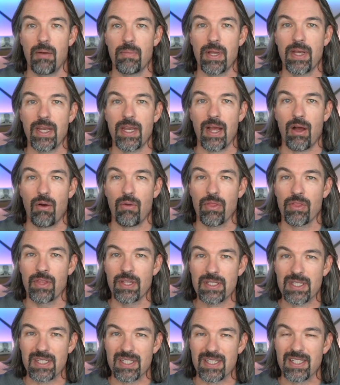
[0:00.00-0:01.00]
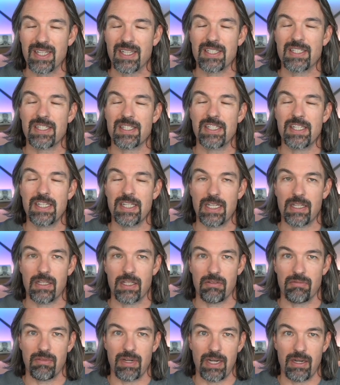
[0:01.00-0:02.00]
Now, this is
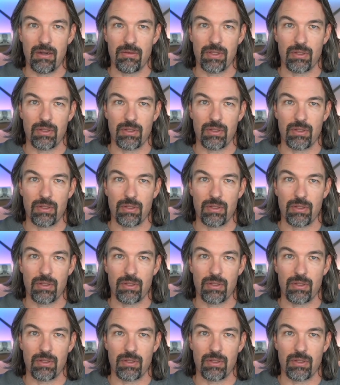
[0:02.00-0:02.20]
exceedingly rare.